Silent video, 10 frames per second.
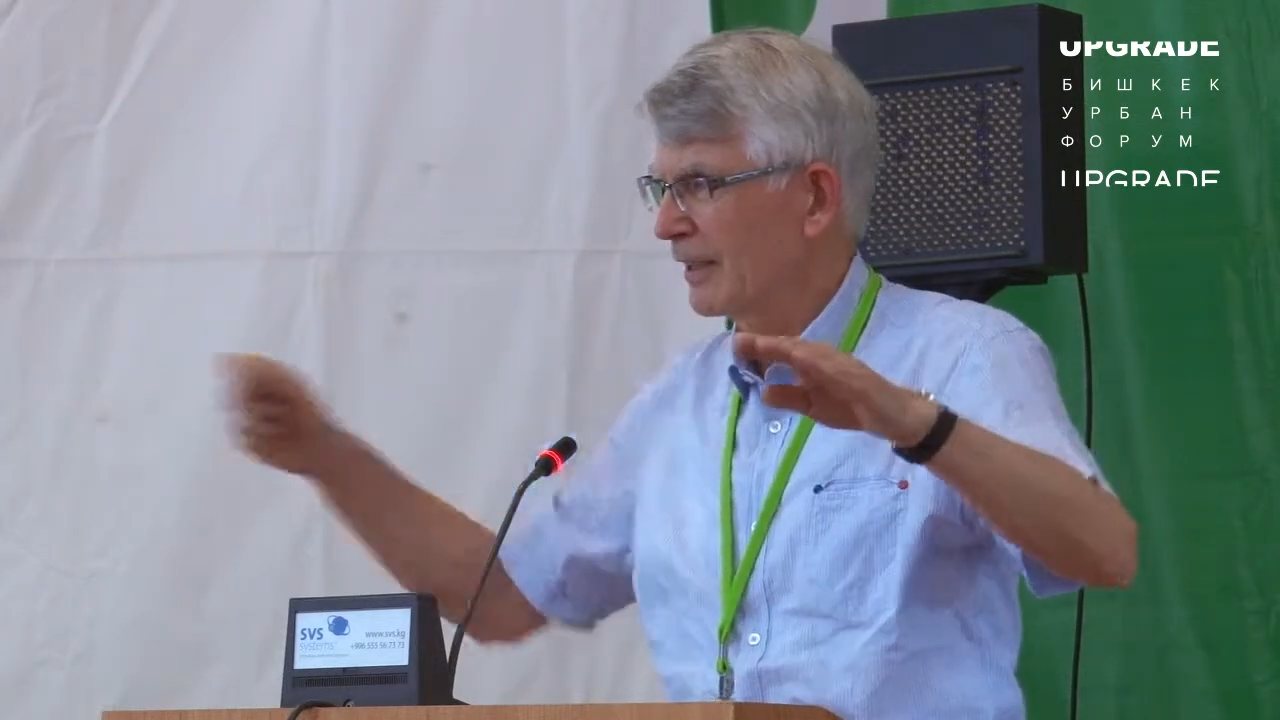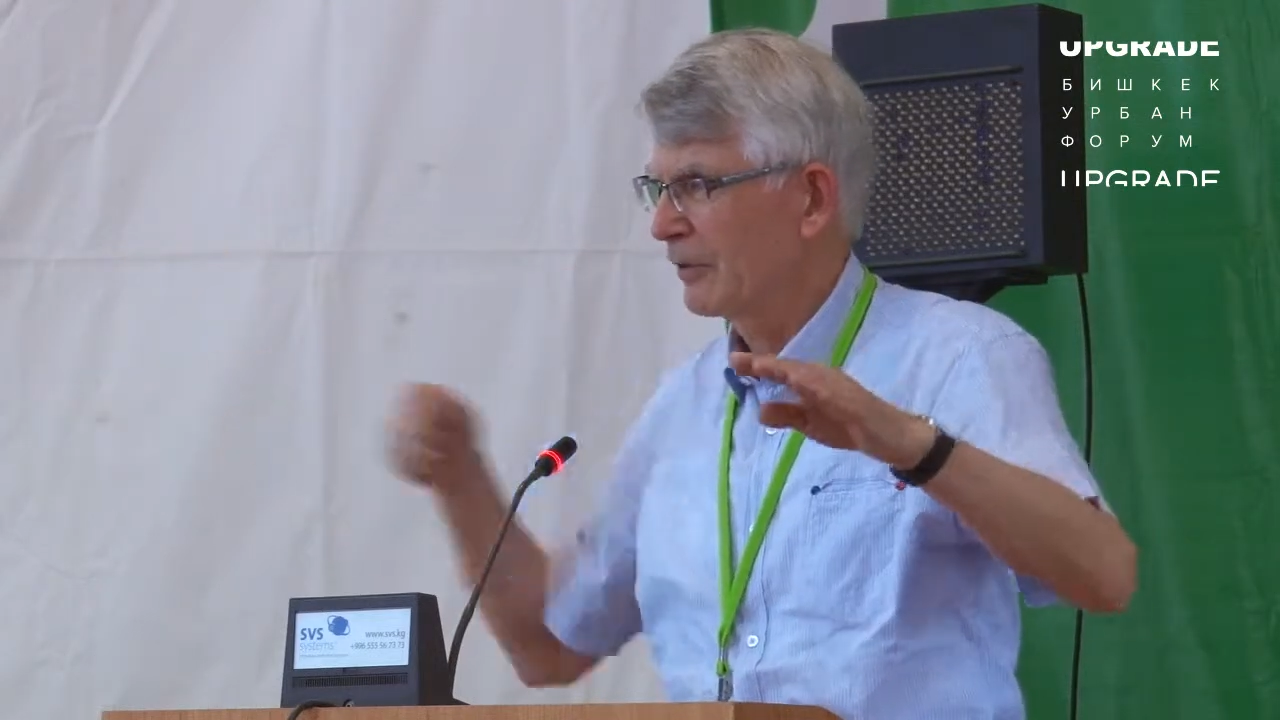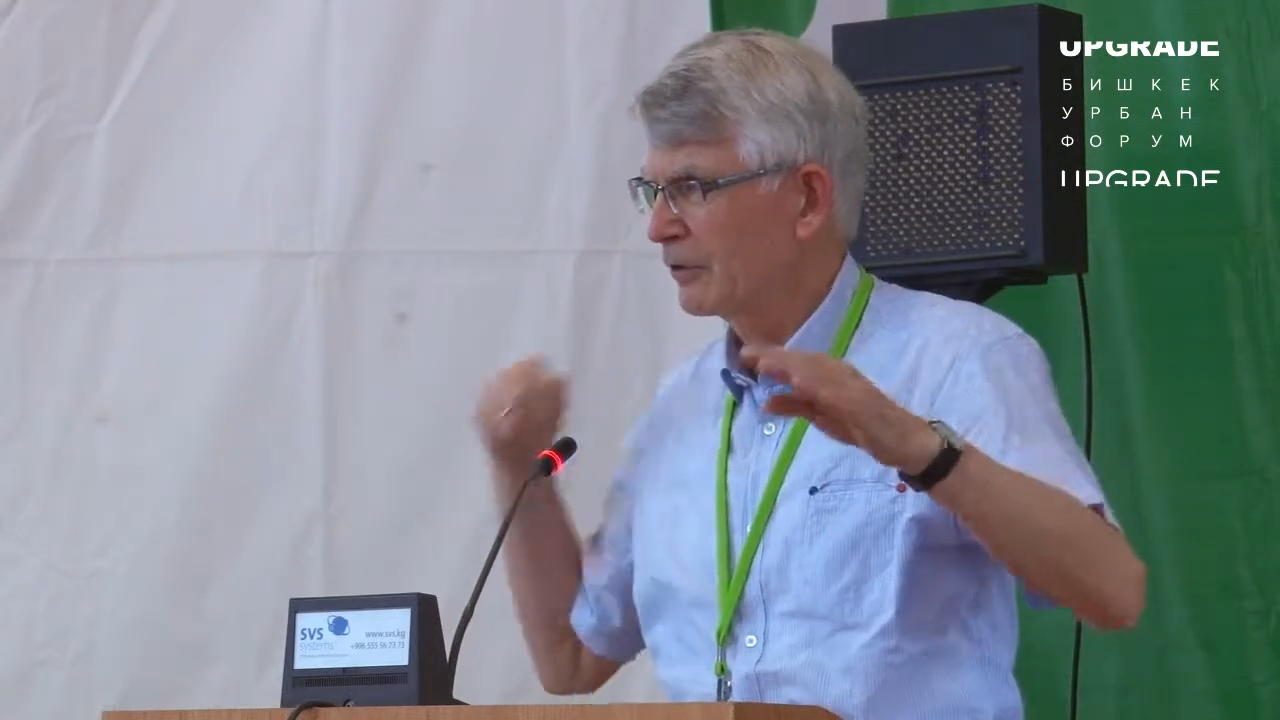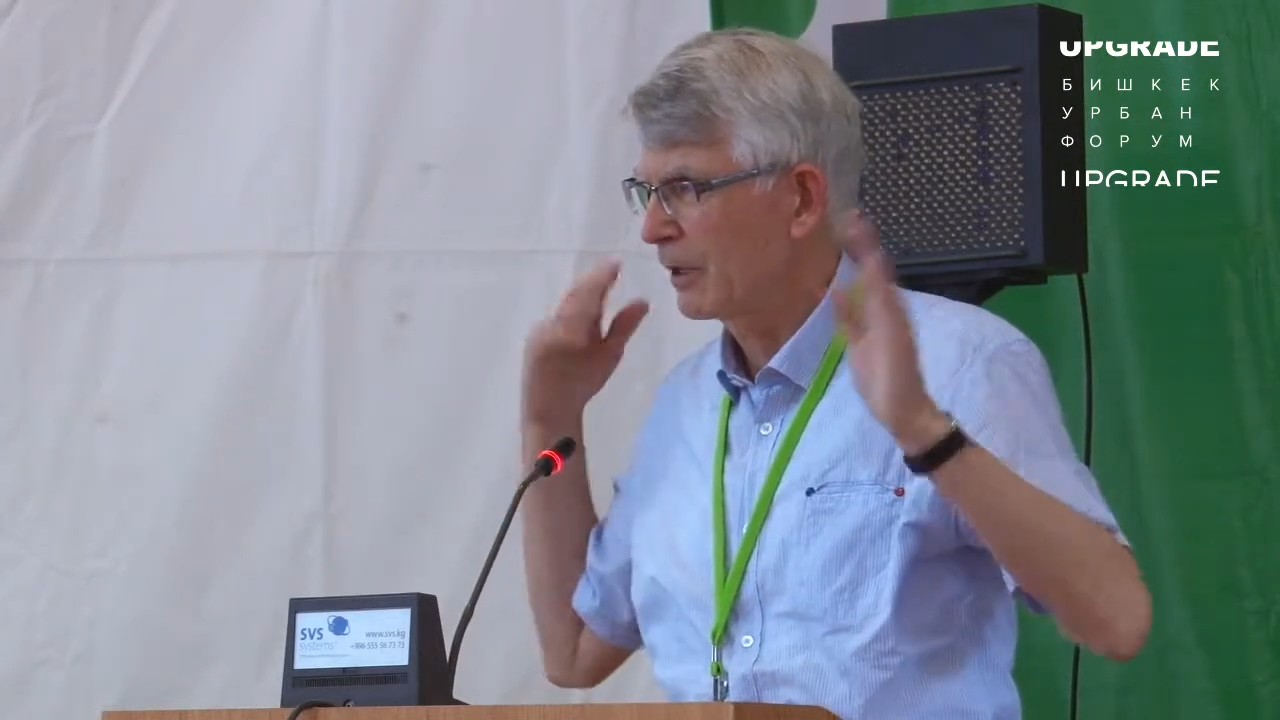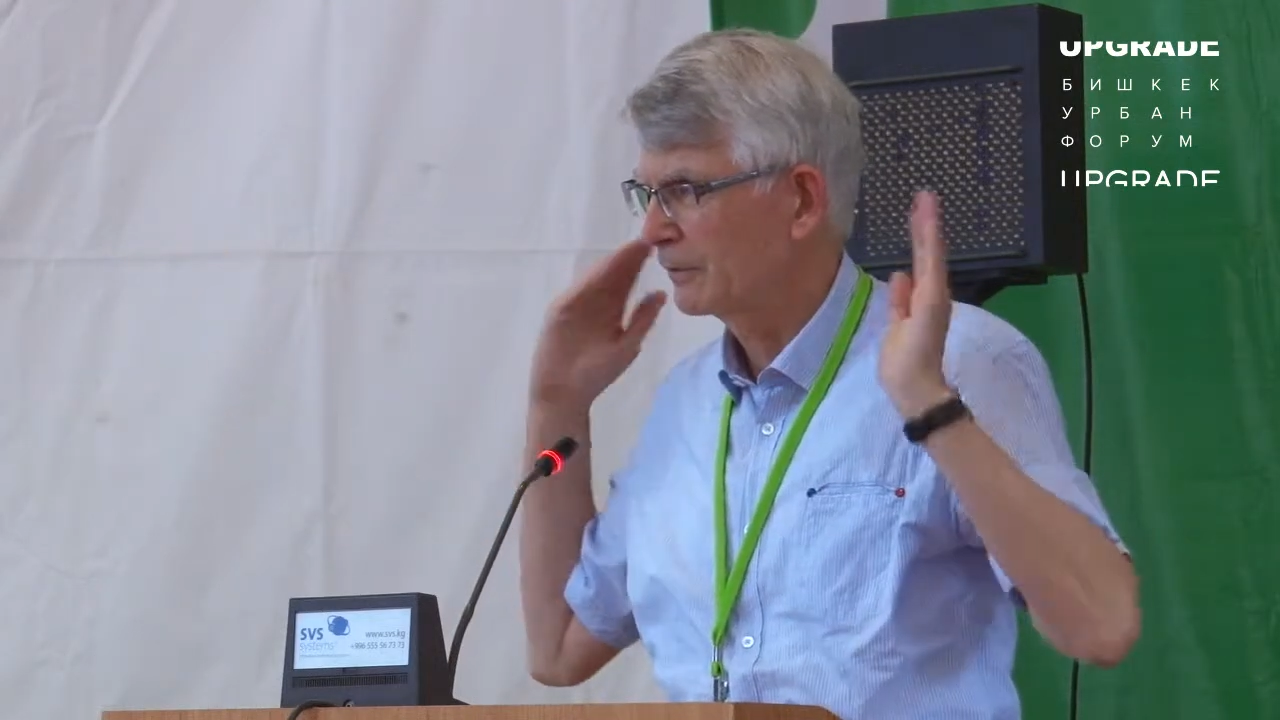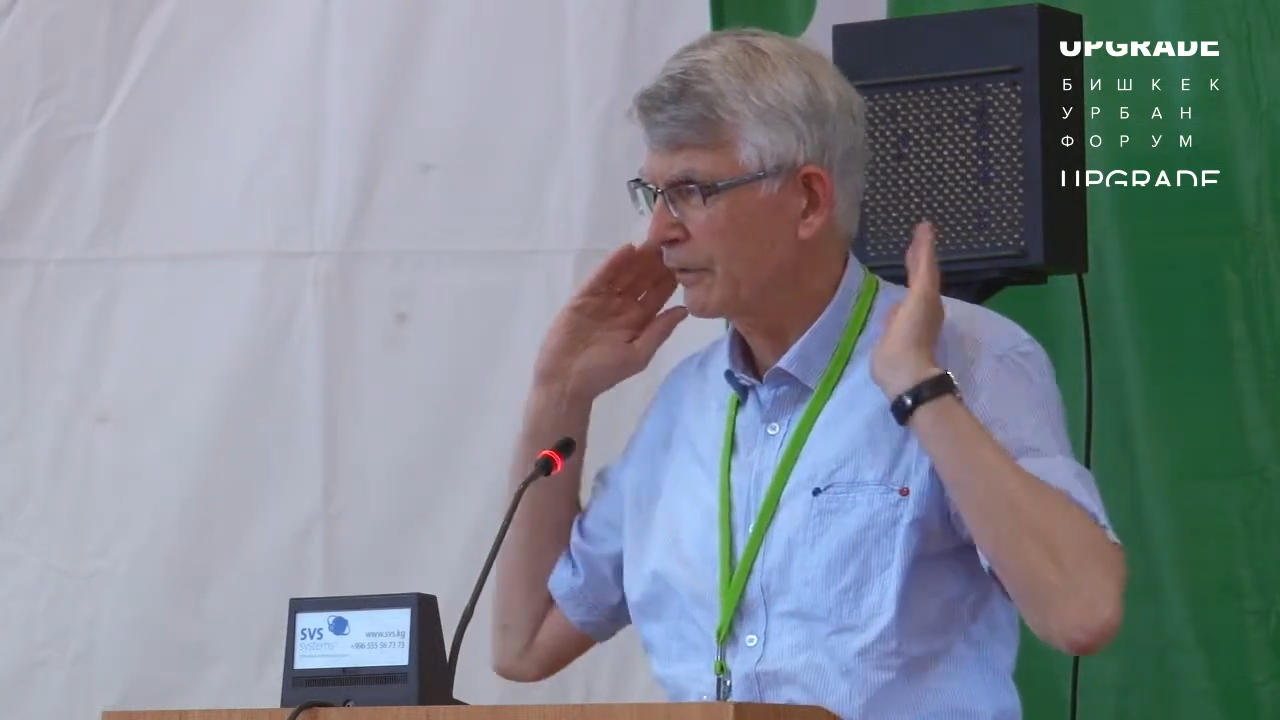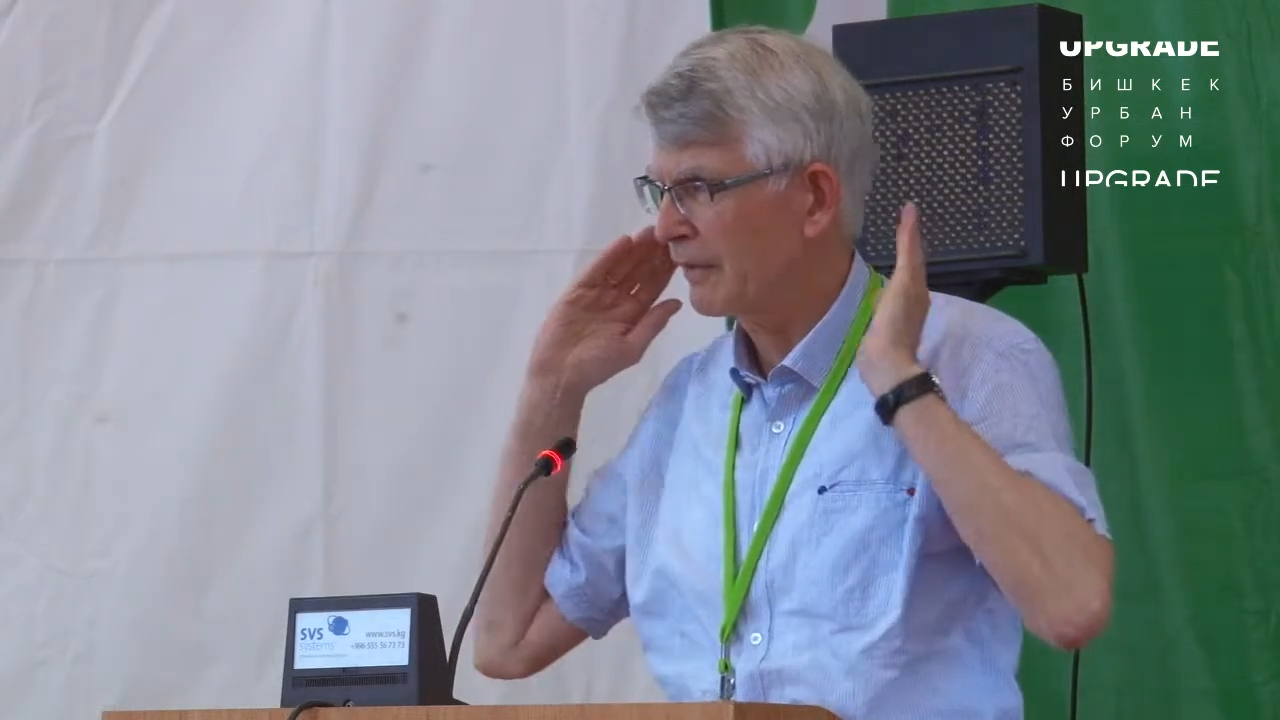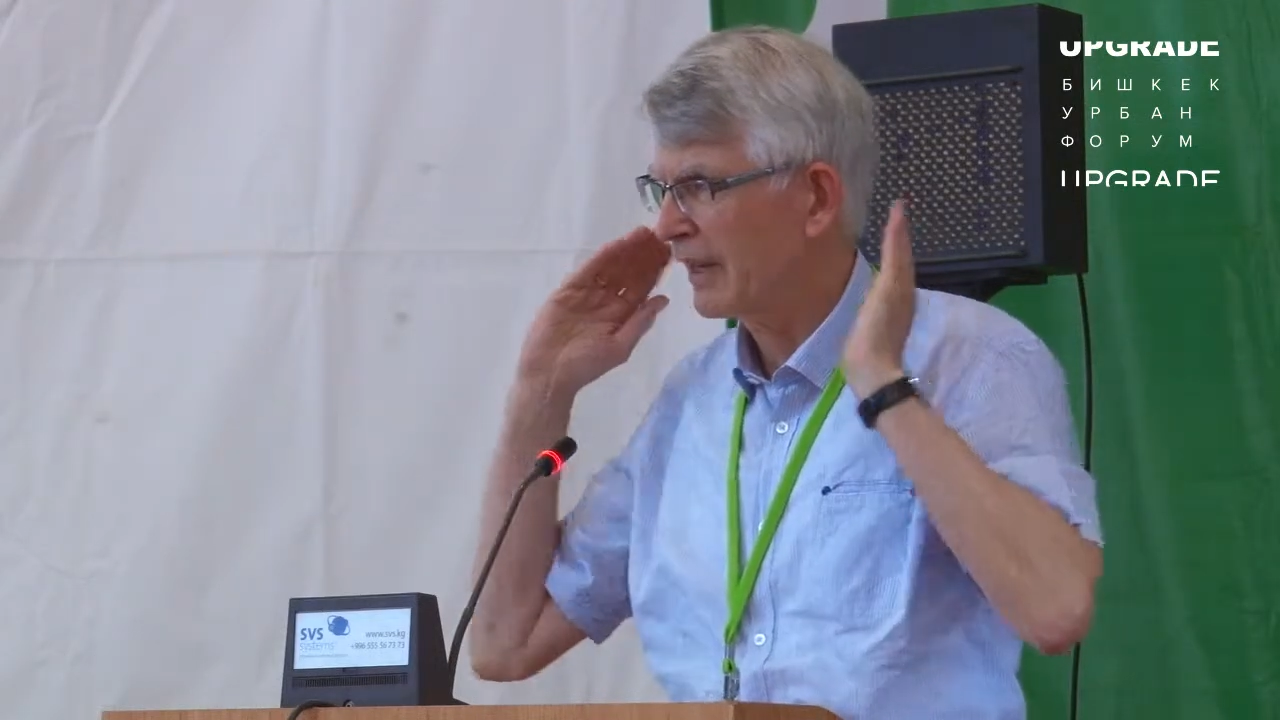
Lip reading: in terms of